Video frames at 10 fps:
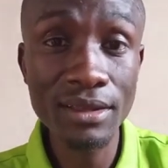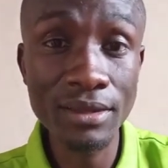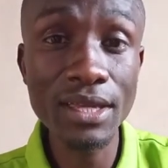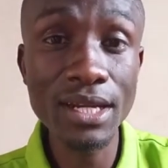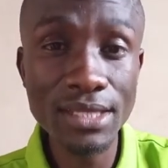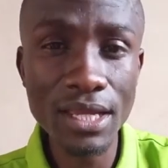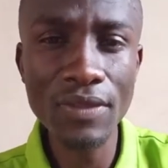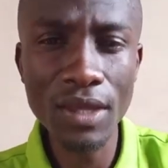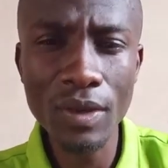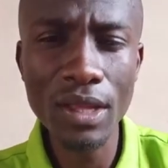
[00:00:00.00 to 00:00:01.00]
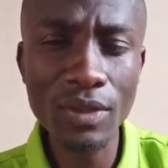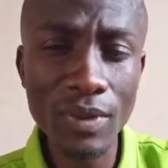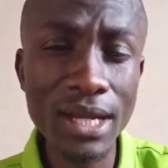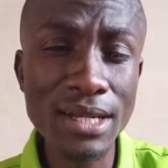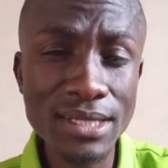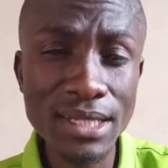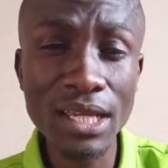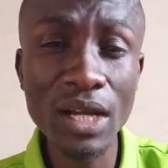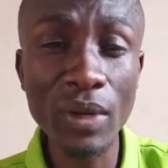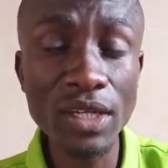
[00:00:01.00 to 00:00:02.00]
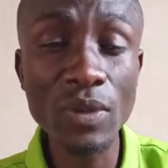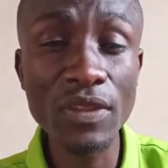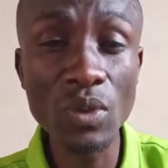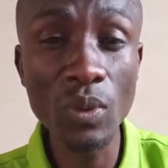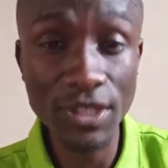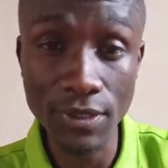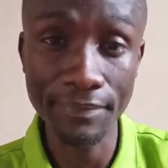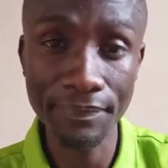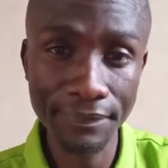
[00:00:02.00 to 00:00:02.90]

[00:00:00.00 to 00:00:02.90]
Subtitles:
there is nothing that we can still equate with education.